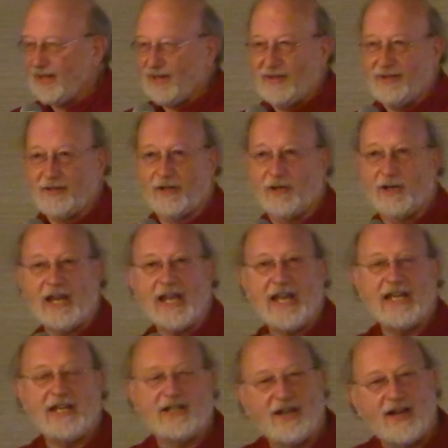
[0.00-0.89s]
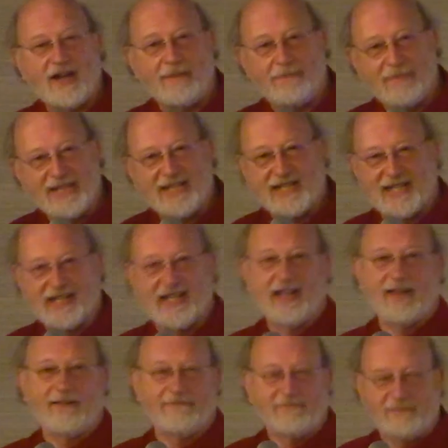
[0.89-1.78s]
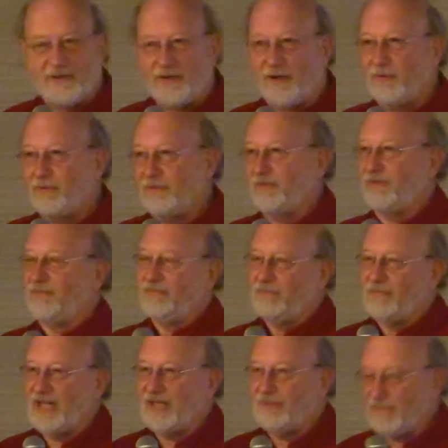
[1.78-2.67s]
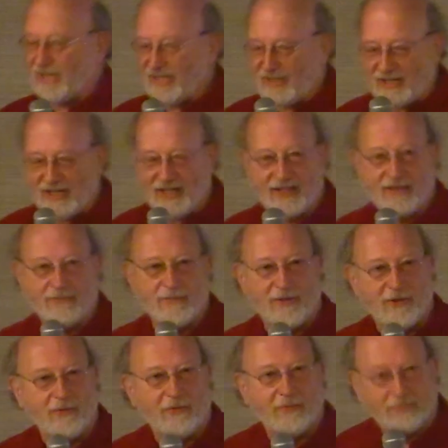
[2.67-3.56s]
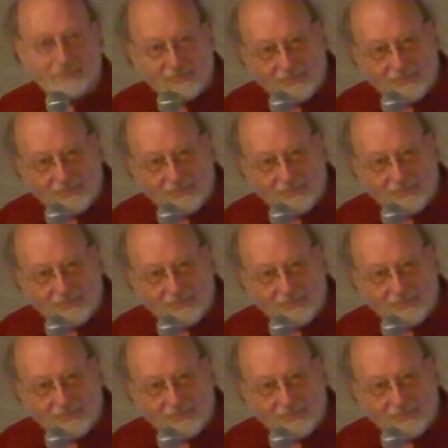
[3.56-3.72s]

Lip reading: There are 8 copies left. Don't make me take them home.